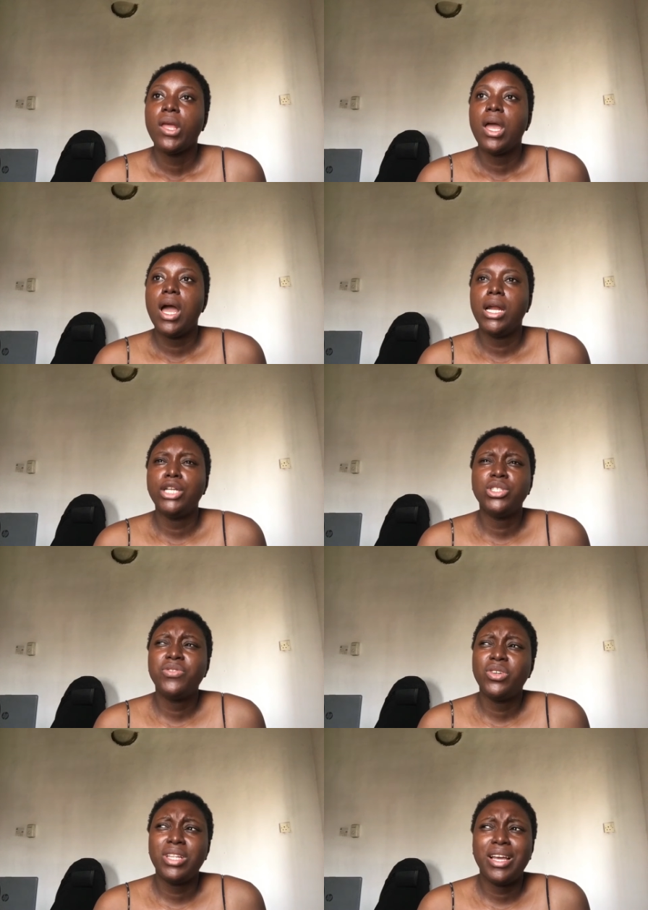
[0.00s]
and I just
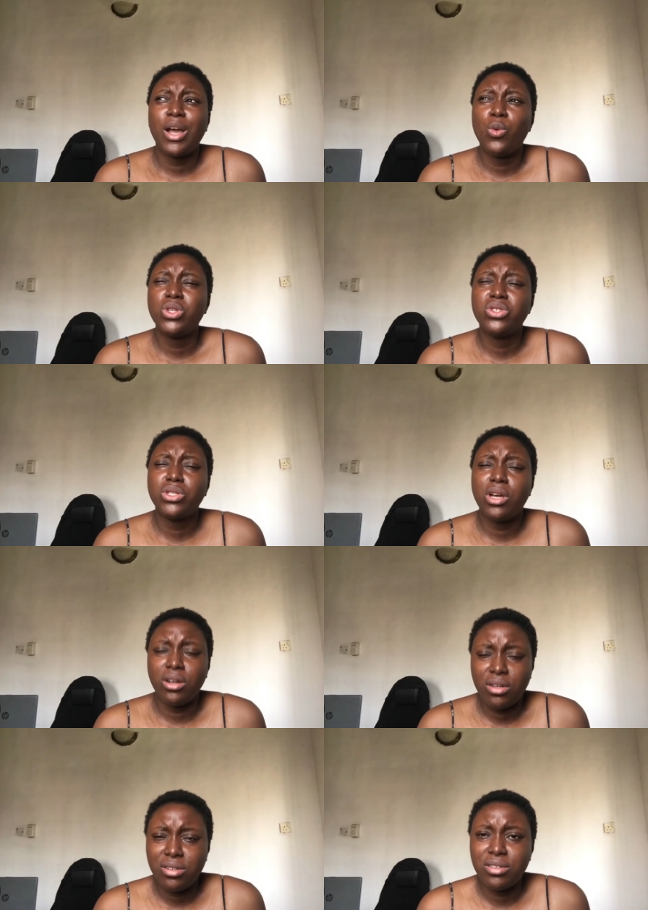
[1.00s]
felt like I was
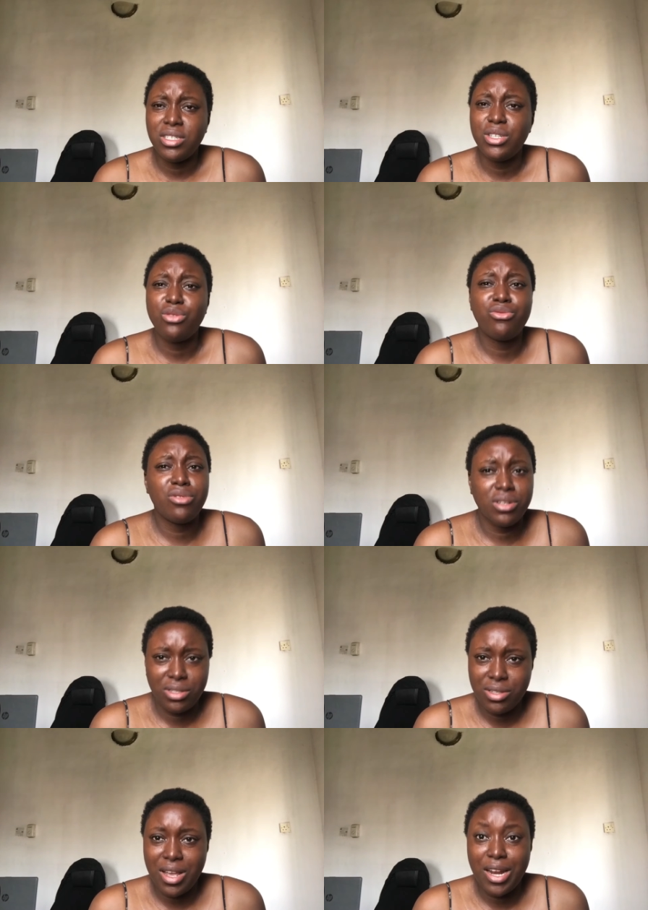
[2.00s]
stuck in a rut
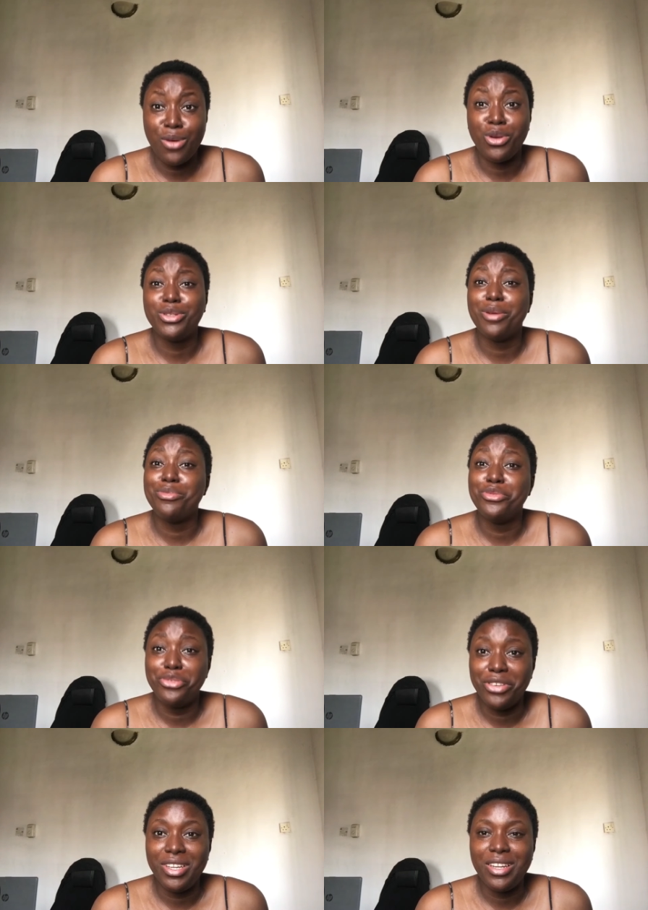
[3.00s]
and I was not
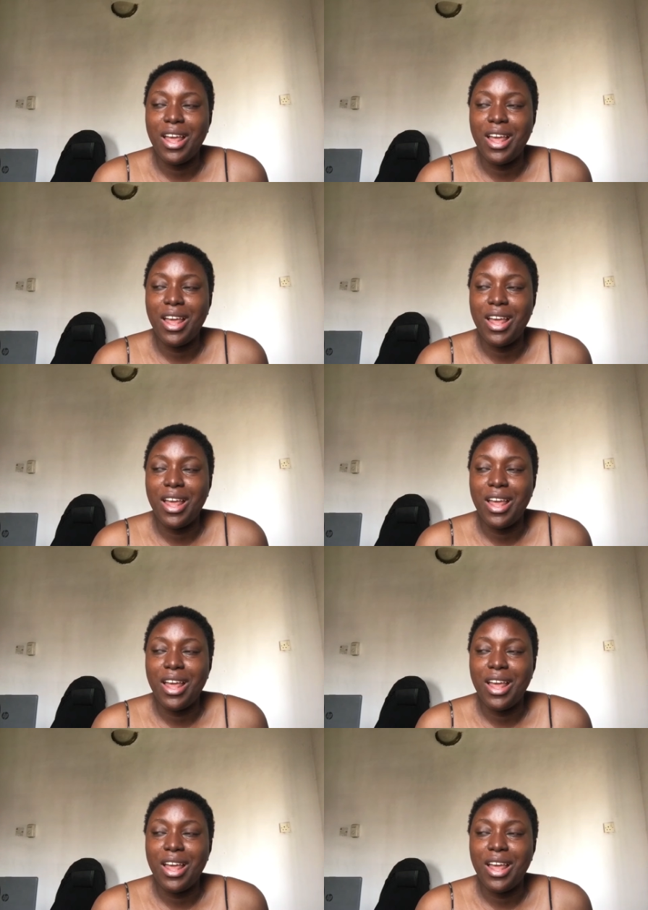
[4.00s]
moving.